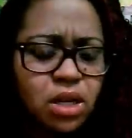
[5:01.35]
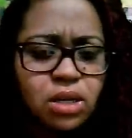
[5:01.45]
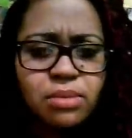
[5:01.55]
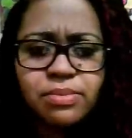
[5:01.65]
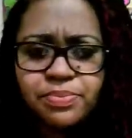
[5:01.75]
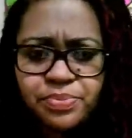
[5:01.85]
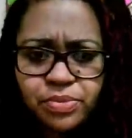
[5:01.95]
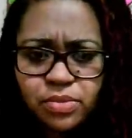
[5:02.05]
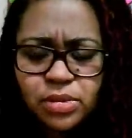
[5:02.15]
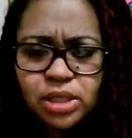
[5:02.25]
Um,
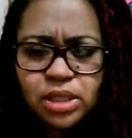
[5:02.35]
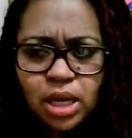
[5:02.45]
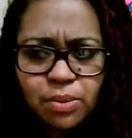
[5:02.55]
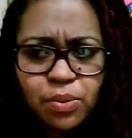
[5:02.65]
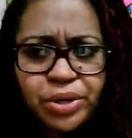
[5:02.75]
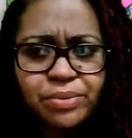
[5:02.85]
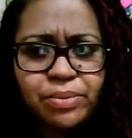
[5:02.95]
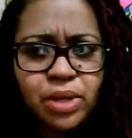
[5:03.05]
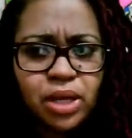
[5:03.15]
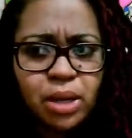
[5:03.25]
because I went
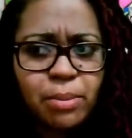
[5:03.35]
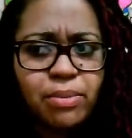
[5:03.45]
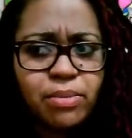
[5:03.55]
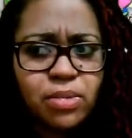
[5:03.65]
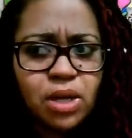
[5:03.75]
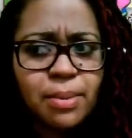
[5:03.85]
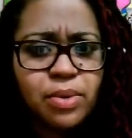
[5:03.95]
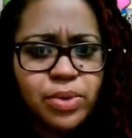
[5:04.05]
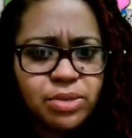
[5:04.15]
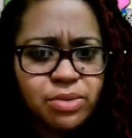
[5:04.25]
like a
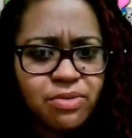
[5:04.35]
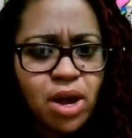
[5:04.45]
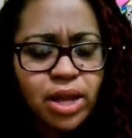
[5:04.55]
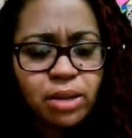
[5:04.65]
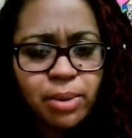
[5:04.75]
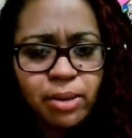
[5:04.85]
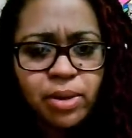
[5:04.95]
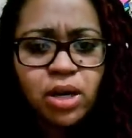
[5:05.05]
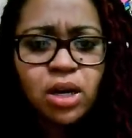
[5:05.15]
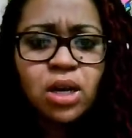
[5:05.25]
couple of weeks before I had the
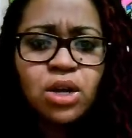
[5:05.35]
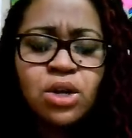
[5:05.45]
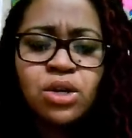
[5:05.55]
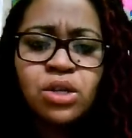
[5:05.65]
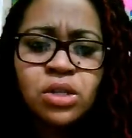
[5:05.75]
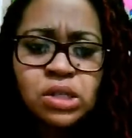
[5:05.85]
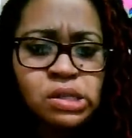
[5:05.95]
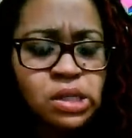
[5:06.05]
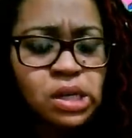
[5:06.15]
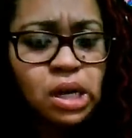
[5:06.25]
baby.
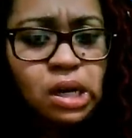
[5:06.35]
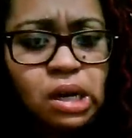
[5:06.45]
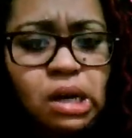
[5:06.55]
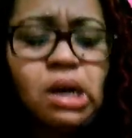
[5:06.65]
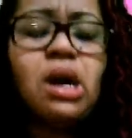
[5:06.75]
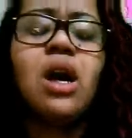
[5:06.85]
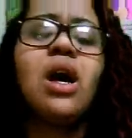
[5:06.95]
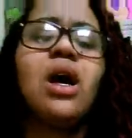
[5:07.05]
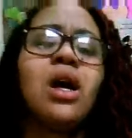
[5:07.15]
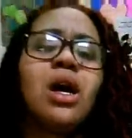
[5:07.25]
Uh,
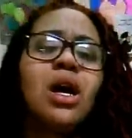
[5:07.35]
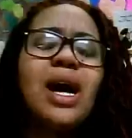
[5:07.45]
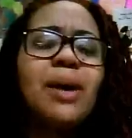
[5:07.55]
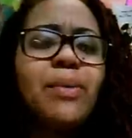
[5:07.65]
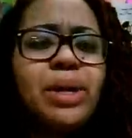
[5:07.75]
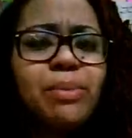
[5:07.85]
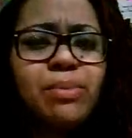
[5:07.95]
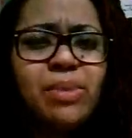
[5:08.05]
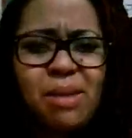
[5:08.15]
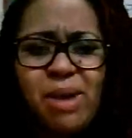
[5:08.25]
I want
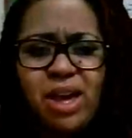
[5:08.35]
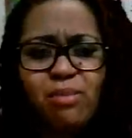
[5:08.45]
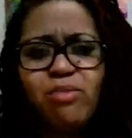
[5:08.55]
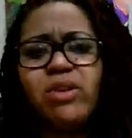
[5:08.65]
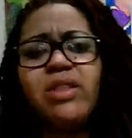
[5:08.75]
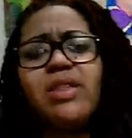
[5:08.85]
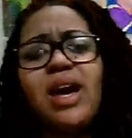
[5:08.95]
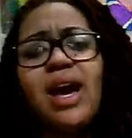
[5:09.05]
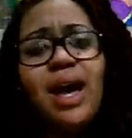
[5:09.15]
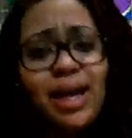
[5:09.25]
to let my hair breathe.
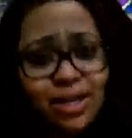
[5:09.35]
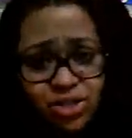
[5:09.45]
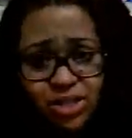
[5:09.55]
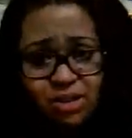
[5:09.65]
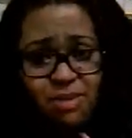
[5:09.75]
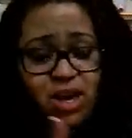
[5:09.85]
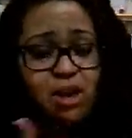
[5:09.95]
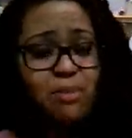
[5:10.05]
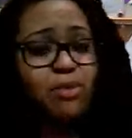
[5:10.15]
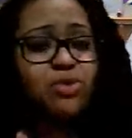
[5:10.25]
I actually did my
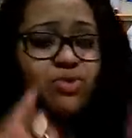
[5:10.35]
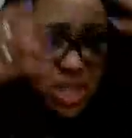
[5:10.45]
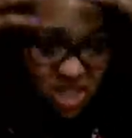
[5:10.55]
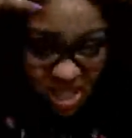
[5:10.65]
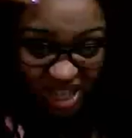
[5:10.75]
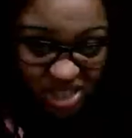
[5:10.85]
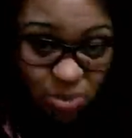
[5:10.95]
hair most recently.